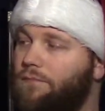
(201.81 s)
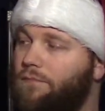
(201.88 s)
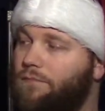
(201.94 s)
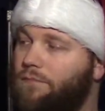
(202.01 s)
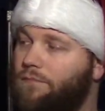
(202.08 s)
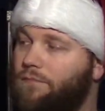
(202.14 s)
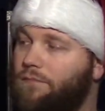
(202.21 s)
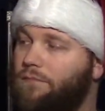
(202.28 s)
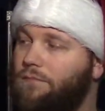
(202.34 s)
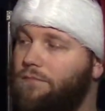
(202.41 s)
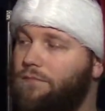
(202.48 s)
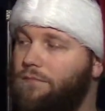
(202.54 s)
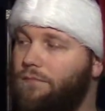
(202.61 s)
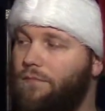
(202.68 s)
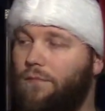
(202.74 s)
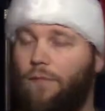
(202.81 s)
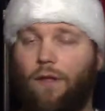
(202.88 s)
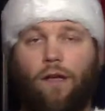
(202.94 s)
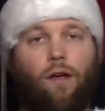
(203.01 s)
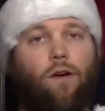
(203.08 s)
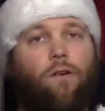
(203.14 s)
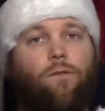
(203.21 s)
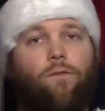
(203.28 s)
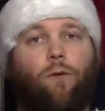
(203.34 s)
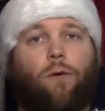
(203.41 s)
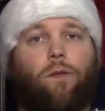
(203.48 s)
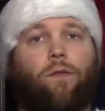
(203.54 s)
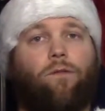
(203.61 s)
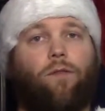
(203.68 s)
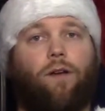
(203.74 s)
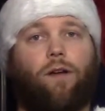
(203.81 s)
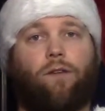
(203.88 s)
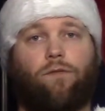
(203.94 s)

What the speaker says: 4th fret